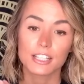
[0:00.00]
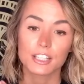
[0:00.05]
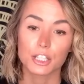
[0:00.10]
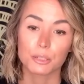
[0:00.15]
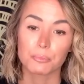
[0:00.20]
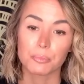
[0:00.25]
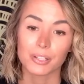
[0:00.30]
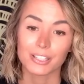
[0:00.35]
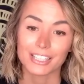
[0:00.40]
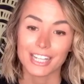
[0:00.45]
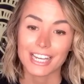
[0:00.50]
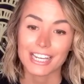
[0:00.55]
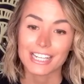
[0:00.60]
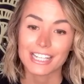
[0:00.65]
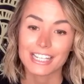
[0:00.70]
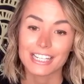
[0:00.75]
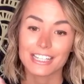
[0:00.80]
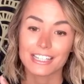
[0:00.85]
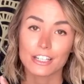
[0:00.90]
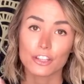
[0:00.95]
the
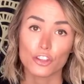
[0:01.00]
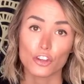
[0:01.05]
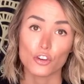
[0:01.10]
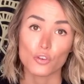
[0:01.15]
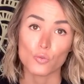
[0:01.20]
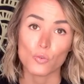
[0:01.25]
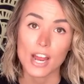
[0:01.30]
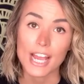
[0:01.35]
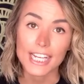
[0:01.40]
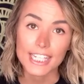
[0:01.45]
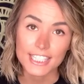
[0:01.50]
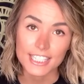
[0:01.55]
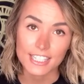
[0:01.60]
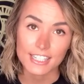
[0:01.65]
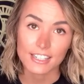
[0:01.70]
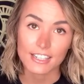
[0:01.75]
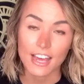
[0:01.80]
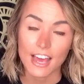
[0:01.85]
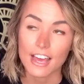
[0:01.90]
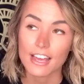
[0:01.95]
Palladian, the gray
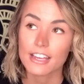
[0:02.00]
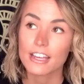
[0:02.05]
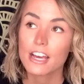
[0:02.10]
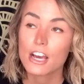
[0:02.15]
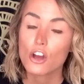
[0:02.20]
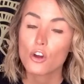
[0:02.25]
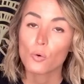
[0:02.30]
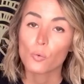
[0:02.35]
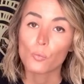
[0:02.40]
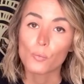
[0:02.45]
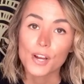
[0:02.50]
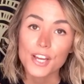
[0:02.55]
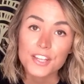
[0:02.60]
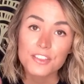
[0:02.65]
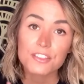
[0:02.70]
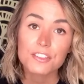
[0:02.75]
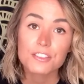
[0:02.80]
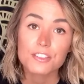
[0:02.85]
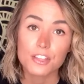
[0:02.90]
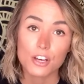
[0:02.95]
DNA,
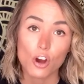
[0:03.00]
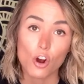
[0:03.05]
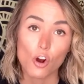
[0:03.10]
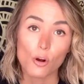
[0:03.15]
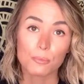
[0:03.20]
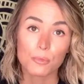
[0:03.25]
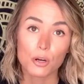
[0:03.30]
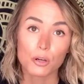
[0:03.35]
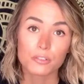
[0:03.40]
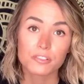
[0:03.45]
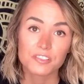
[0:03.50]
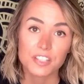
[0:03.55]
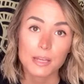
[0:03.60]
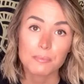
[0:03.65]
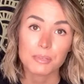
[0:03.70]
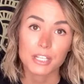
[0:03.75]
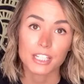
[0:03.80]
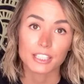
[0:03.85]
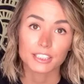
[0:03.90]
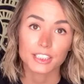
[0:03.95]
with the Homo
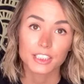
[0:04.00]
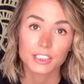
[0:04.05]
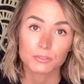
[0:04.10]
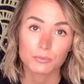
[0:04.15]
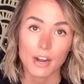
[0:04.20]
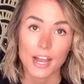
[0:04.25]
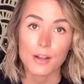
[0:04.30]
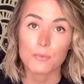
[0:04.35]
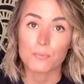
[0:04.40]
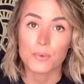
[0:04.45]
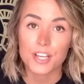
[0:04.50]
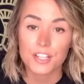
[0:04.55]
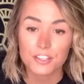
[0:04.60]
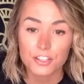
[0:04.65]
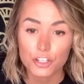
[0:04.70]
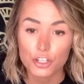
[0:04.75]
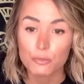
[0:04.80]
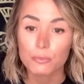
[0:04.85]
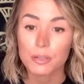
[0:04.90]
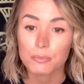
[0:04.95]
sapiens, right? With
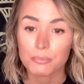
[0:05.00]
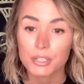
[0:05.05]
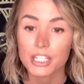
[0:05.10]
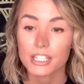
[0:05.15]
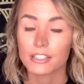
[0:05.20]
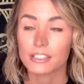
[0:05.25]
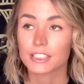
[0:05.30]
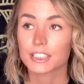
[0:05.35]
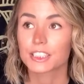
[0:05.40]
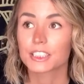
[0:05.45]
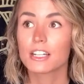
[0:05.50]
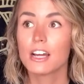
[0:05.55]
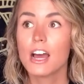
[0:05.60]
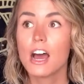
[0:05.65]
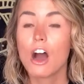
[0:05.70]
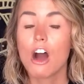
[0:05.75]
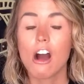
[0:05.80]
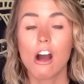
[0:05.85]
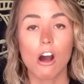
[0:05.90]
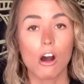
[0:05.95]
human beings.
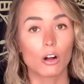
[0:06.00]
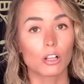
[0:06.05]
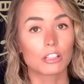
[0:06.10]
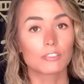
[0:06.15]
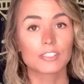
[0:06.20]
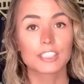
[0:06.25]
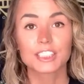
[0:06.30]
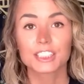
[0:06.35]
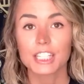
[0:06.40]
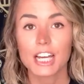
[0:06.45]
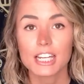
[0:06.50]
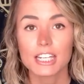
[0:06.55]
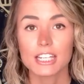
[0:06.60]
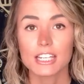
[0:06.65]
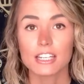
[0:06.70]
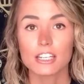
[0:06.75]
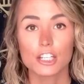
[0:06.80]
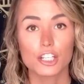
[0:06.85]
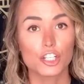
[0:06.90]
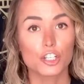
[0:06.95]
All of a
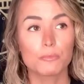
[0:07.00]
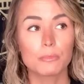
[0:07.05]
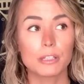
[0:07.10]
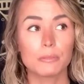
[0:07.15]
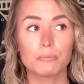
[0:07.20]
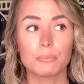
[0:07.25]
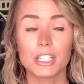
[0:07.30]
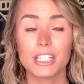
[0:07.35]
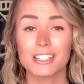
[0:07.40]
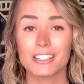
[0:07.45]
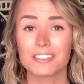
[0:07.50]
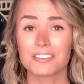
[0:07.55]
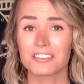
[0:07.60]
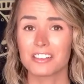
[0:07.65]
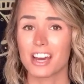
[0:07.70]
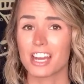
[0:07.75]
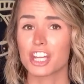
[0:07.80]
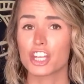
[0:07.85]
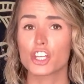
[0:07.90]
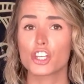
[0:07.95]
sudden, human beings
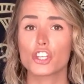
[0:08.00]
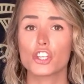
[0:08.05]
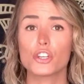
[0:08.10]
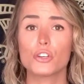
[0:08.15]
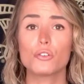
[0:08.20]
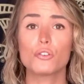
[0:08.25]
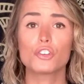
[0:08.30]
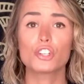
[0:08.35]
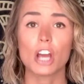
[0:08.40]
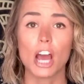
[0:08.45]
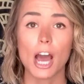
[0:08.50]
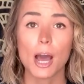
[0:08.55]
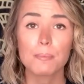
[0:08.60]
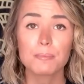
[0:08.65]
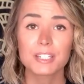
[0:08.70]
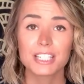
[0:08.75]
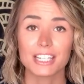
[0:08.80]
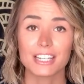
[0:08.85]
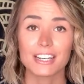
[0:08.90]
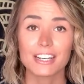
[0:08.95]
got a huge
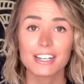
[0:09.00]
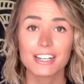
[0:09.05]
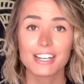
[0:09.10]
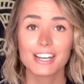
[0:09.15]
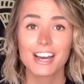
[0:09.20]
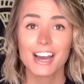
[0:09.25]
uptick